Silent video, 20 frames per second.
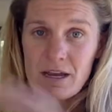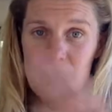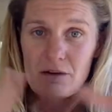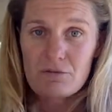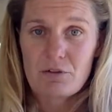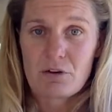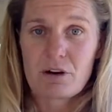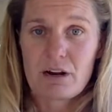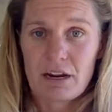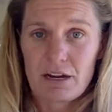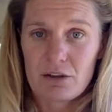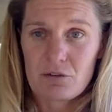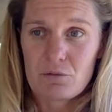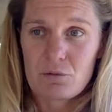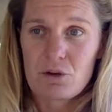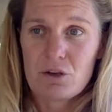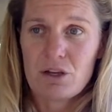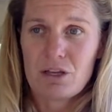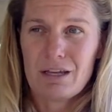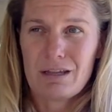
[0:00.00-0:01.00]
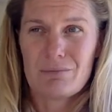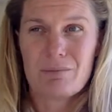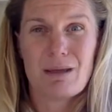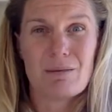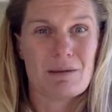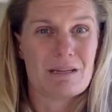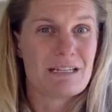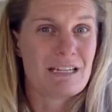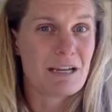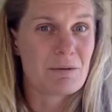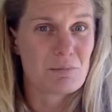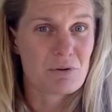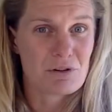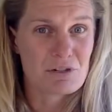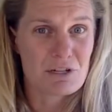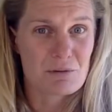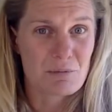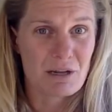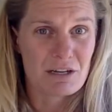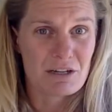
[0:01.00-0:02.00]
a variety of work and maybe 10
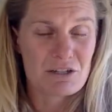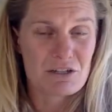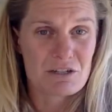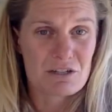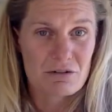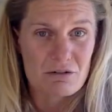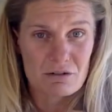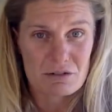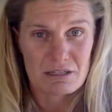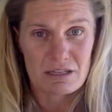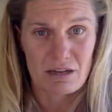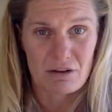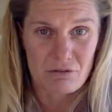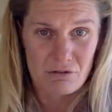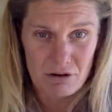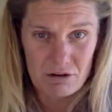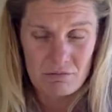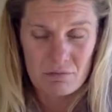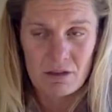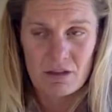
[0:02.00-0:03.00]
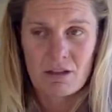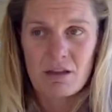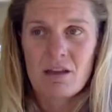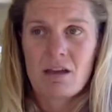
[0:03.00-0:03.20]
project managers across that group.